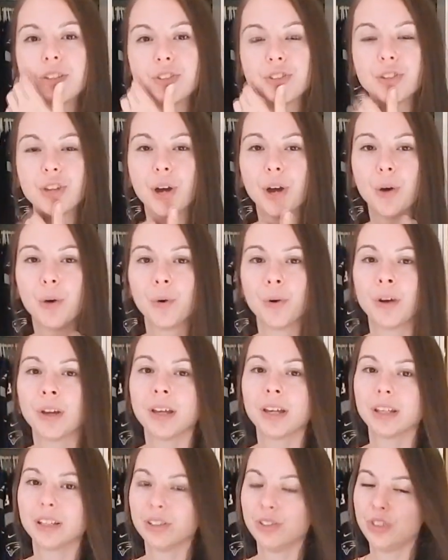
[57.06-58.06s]
So
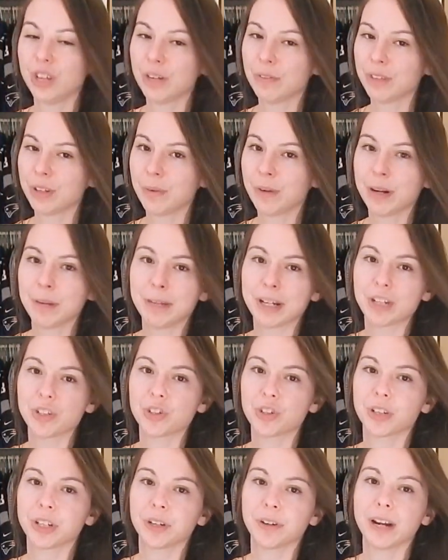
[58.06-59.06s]
you definitely want to make
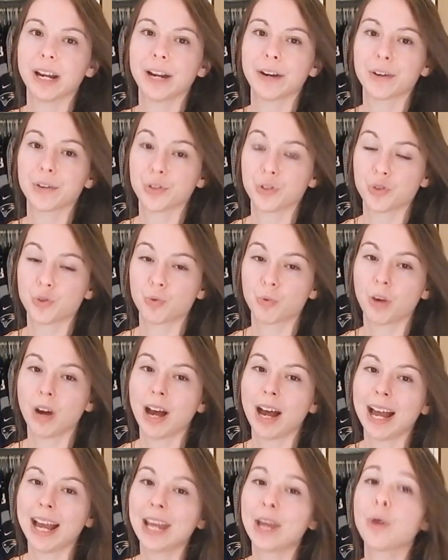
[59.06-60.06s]
sure your hair is
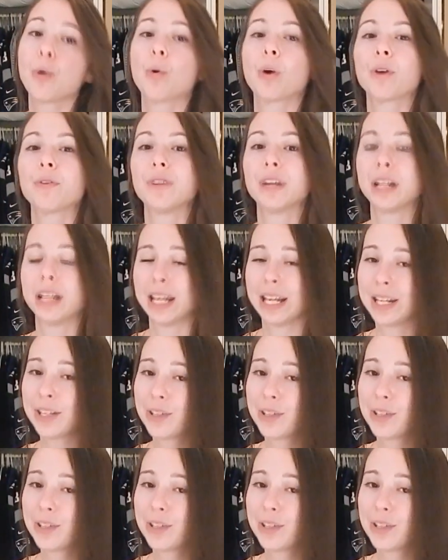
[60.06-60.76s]
dry, or if it